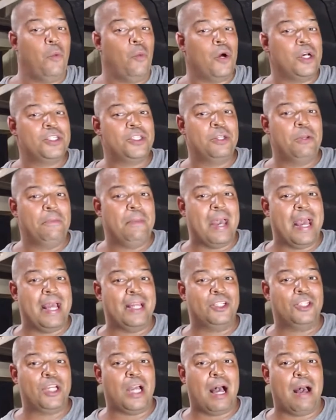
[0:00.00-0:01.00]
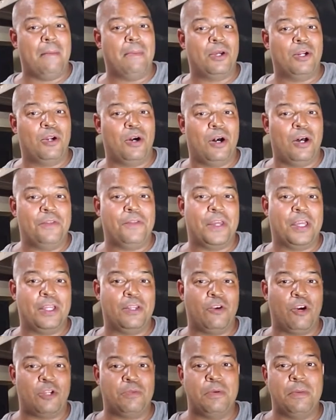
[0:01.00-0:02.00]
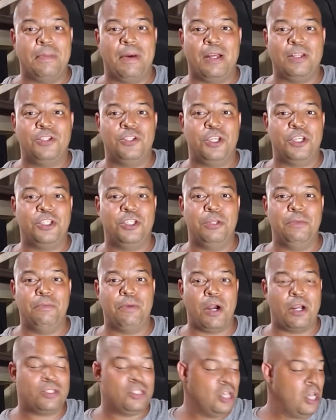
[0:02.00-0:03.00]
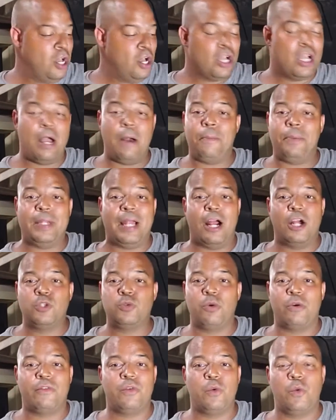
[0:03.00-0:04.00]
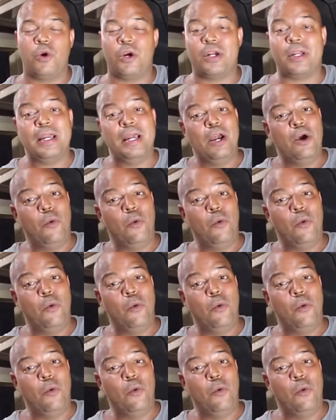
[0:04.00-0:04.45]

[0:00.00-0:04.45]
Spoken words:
Wasn't a bad job at all. I think it cost me about 60 bucks, couple hours worth of work.